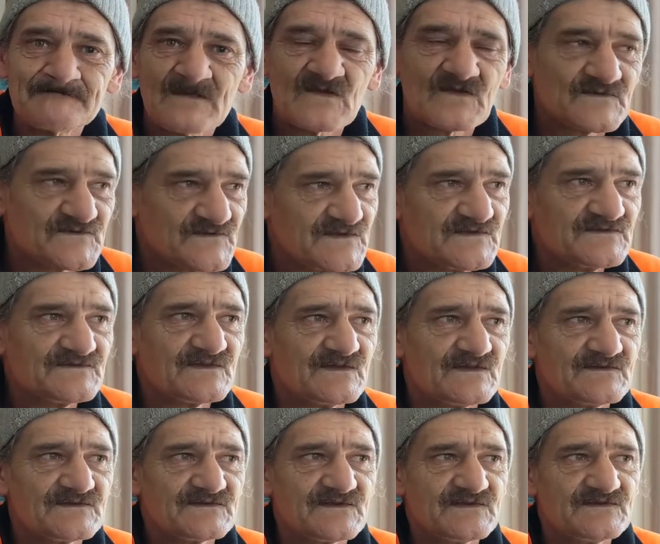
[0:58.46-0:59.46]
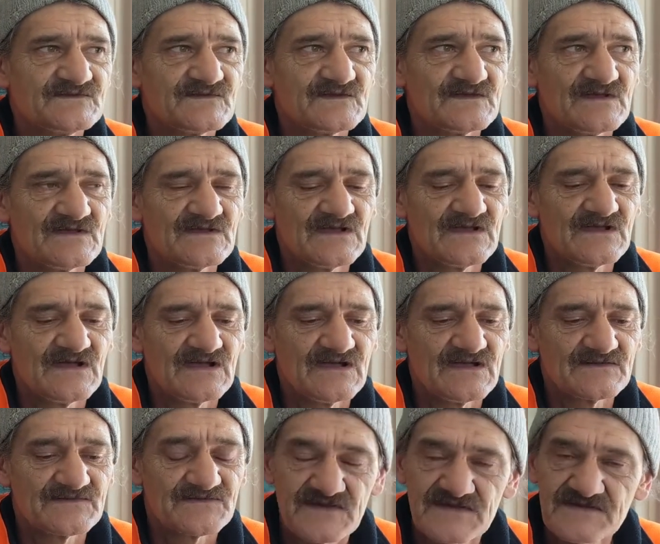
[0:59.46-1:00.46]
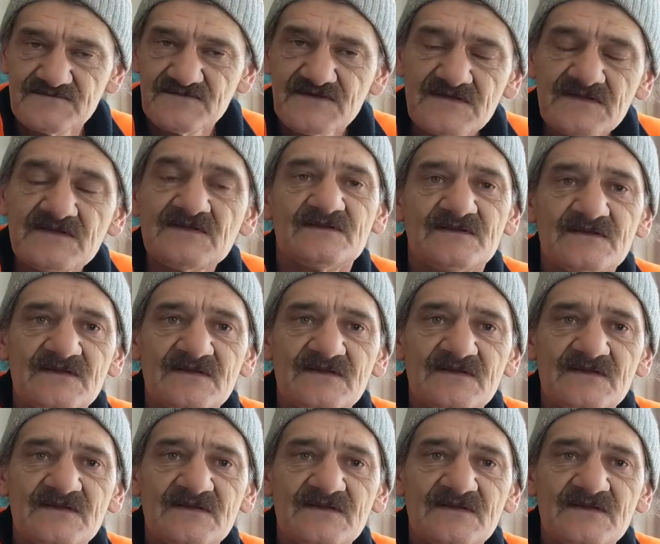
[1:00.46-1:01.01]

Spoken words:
Because she's a achiever.